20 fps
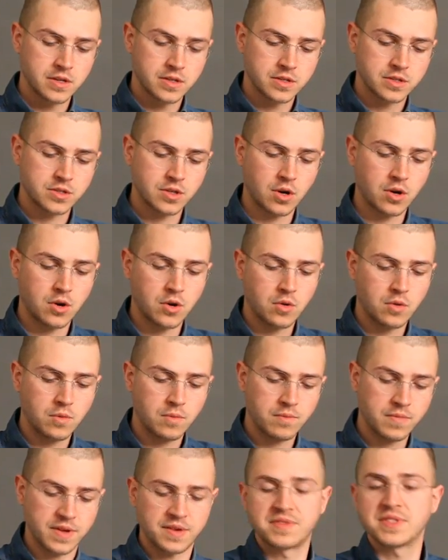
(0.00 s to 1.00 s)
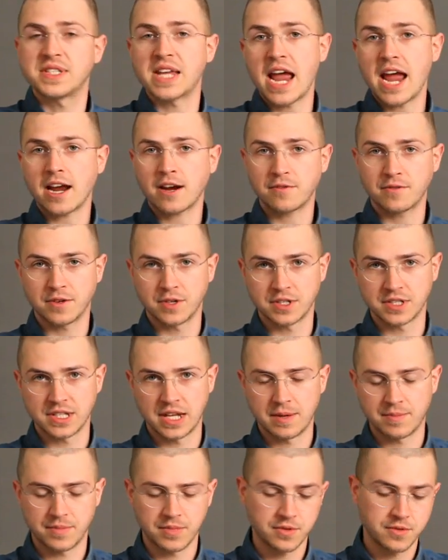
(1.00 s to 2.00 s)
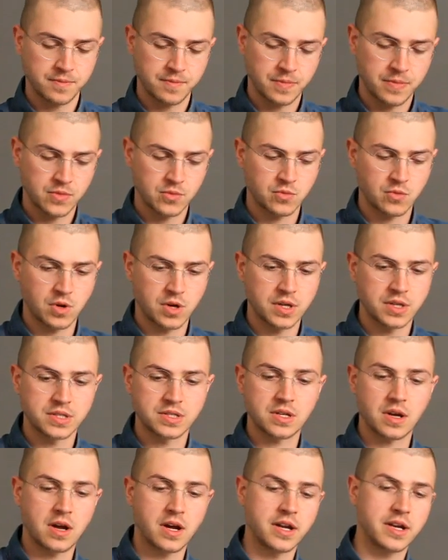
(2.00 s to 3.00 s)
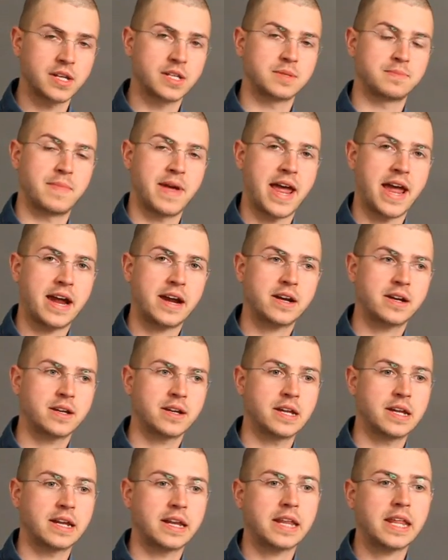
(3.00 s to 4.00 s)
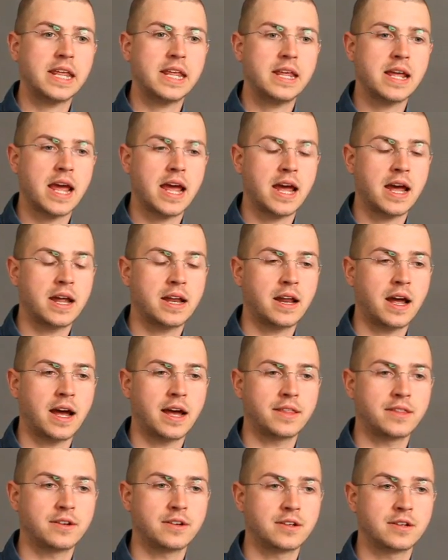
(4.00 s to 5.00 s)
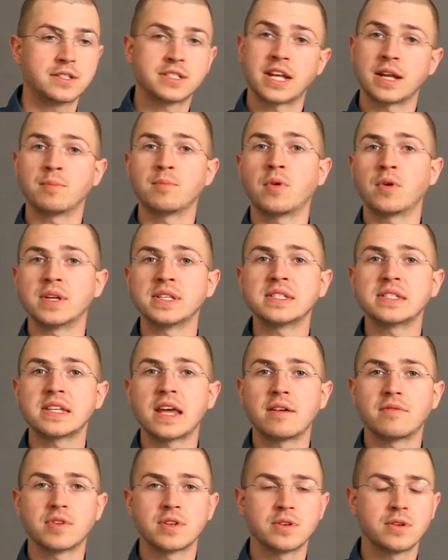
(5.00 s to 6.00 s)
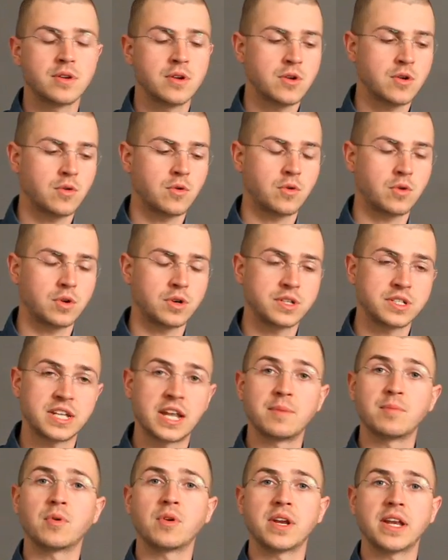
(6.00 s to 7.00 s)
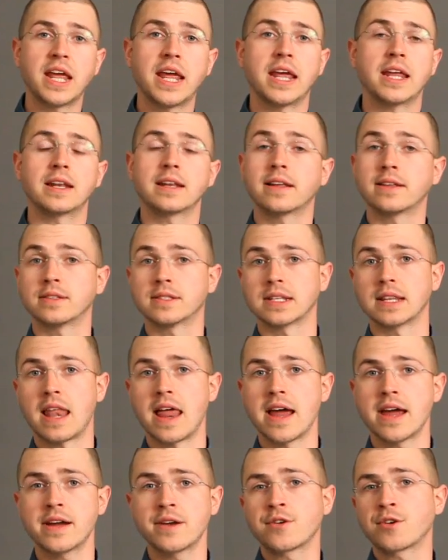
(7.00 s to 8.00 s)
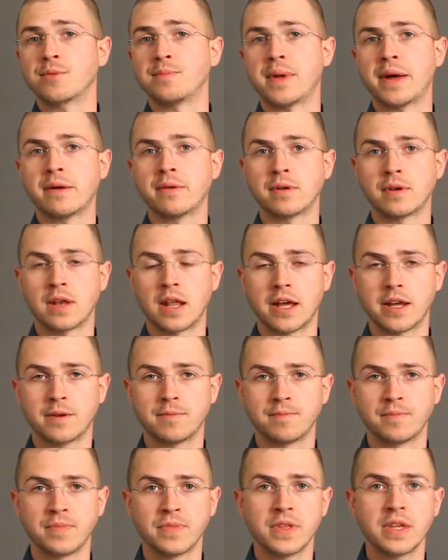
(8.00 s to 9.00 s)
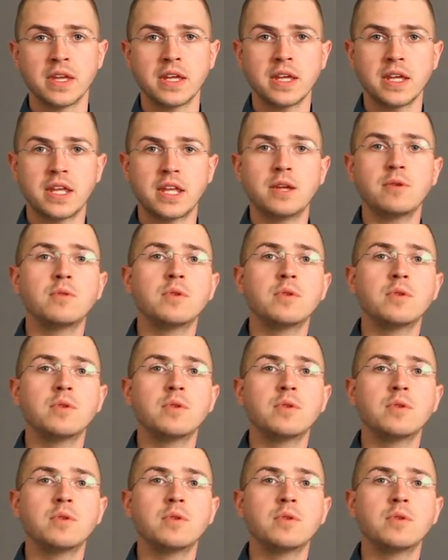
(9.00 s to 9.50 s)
So if Zach, for example, was on his Mac and he had either 10.7 or 10.8, that's Lion or Mountain Lion, he